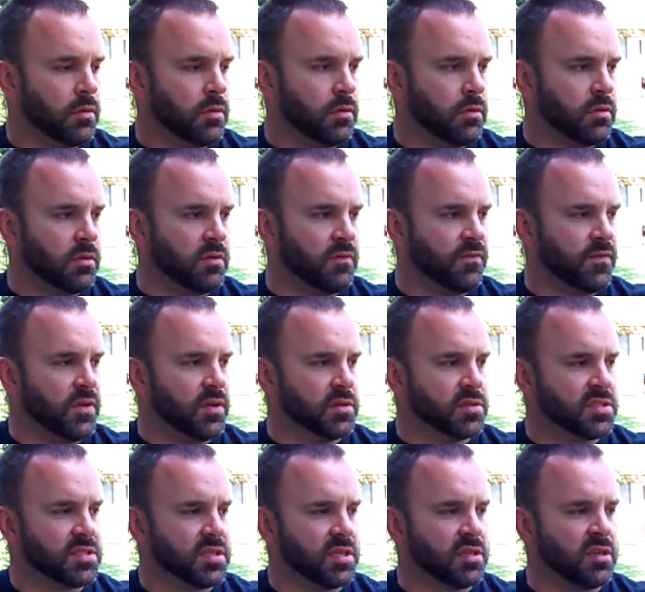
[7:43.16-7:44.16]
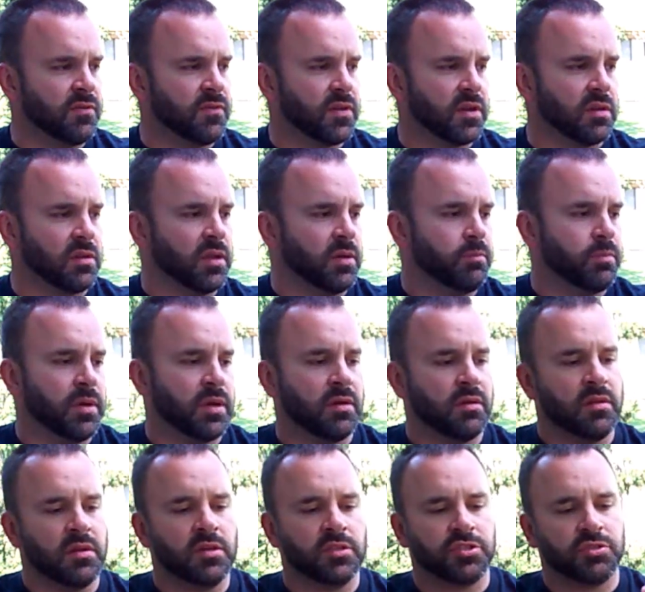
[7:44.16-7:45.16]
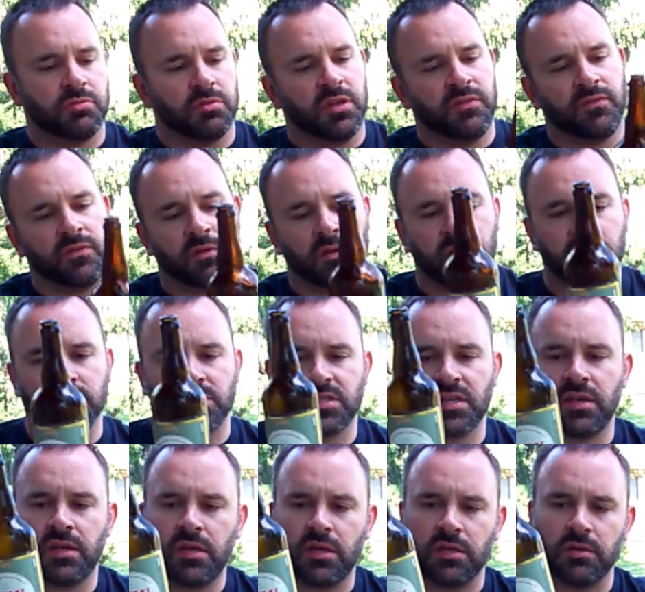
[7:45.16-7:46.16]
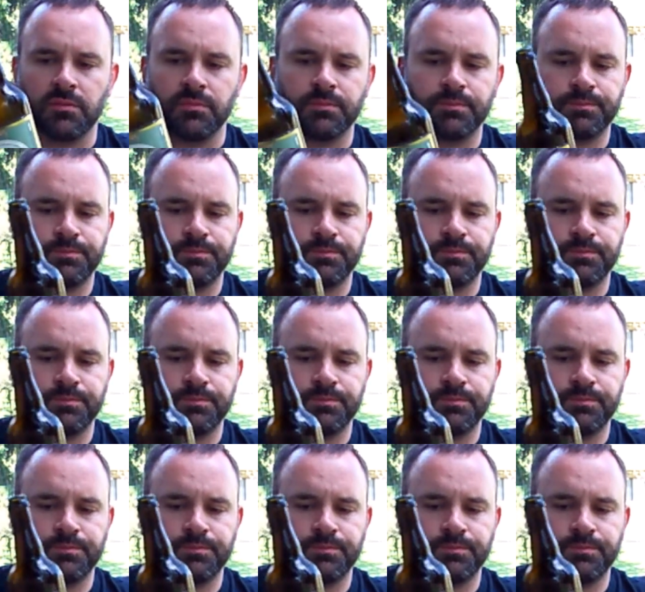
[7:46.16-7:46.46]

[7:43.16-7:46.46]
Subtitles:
It feels significantly bigger than a 24-ounce can.